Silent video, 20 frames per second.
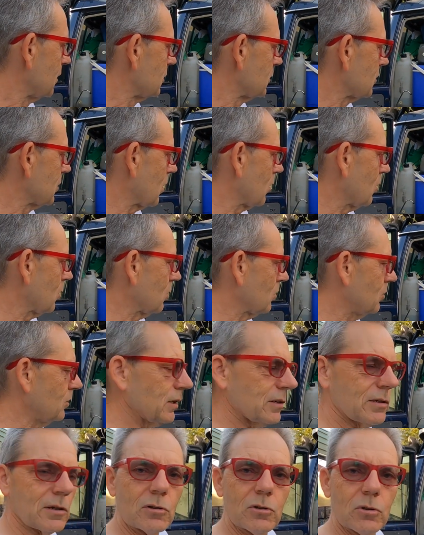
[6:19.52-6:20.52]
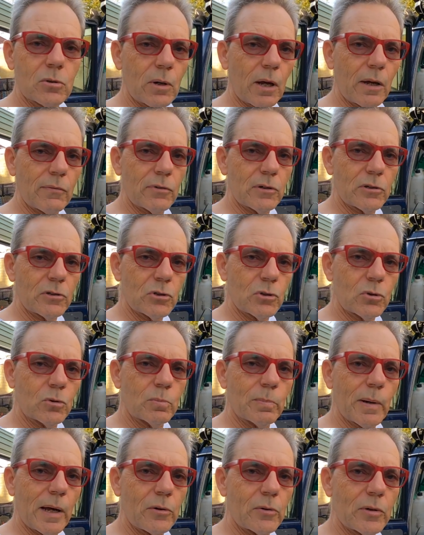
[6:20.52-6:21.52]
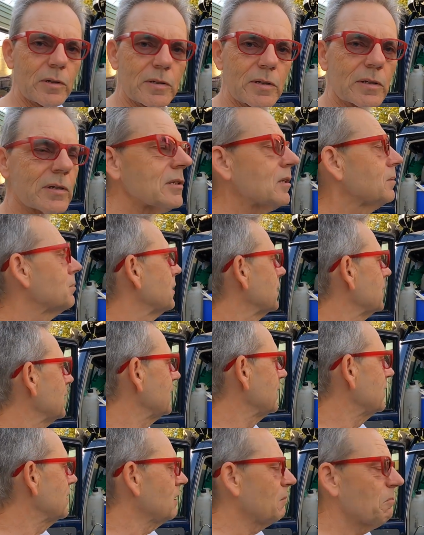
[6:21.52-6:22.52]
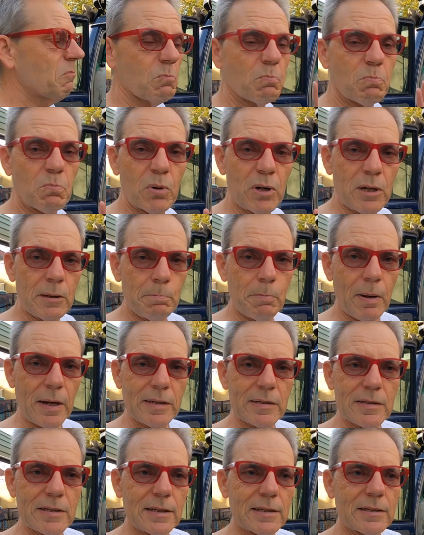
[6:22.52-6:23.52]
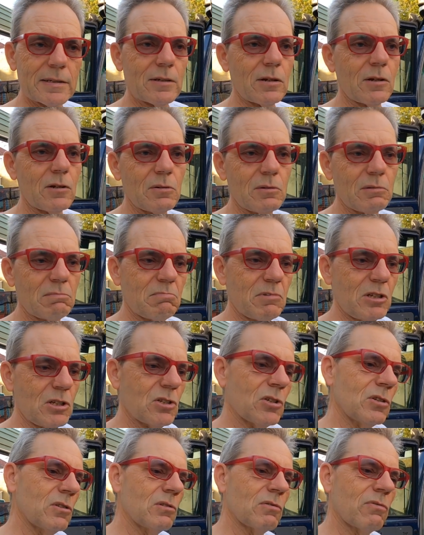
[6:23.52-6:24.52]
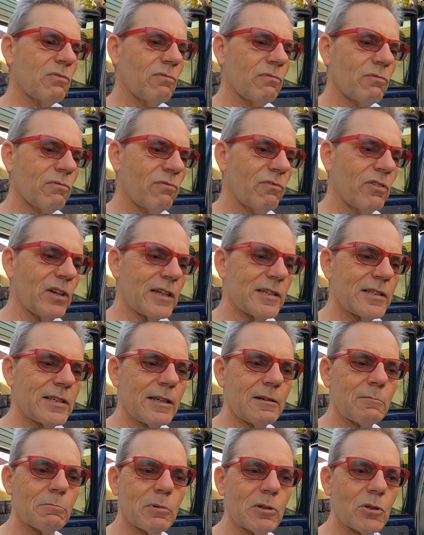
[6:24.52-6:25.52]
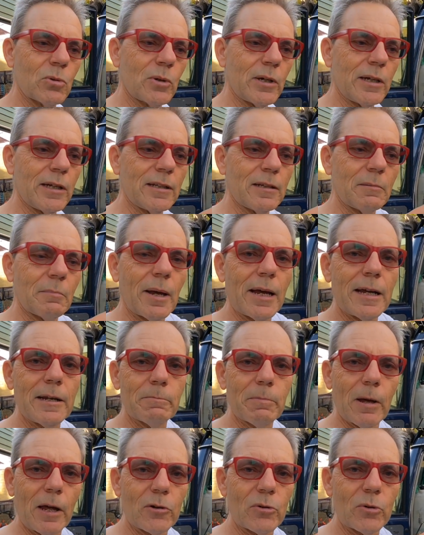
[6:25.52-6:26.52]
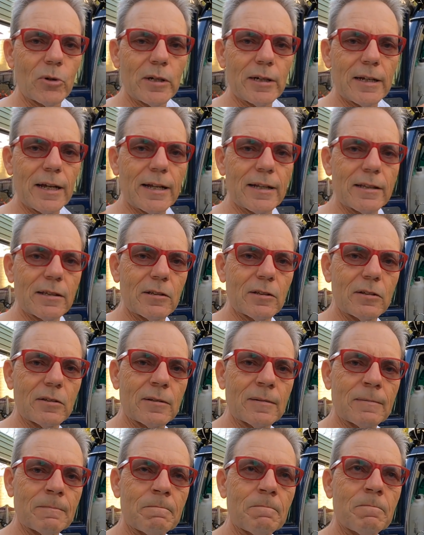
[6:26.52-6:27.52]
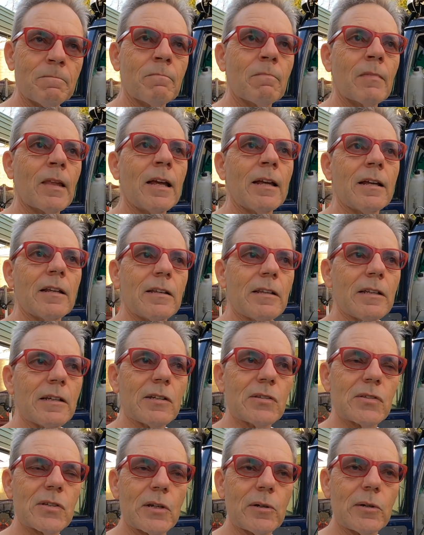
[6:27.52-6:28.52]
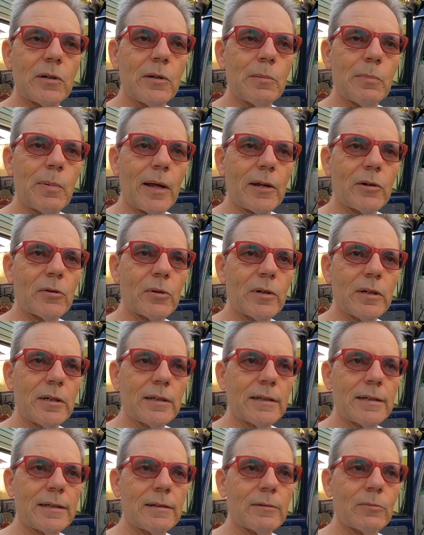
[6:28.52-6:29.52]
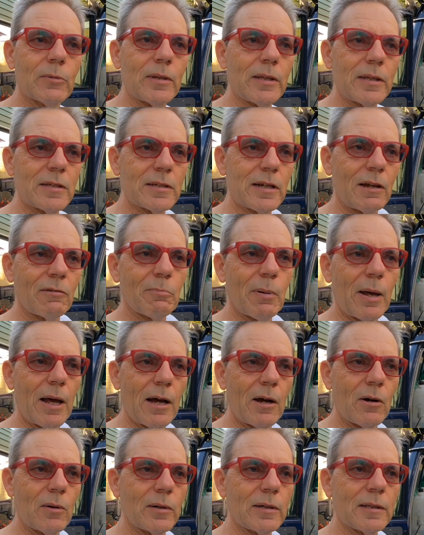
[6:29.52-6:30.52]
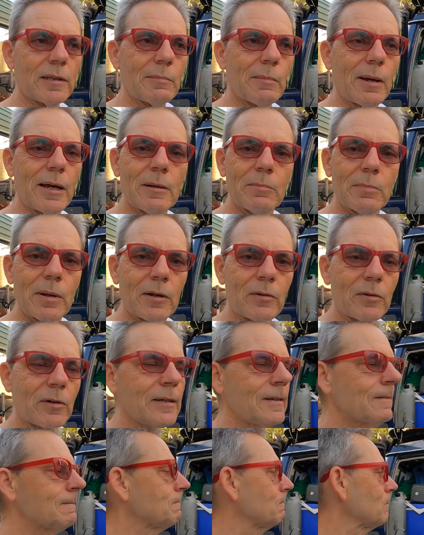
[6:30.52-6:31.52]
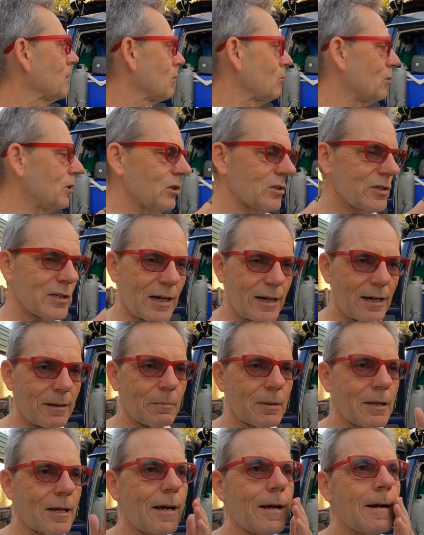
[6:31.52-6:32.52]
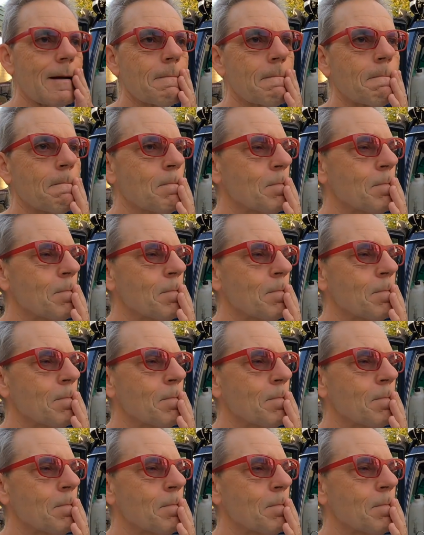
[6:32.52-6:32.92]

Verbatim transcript: So yes, I do have a dual battery system in here, pretty basic, so it just flicks in between the main battery and the auxiliary battery when there's enough power in the main battery and when you start up the car,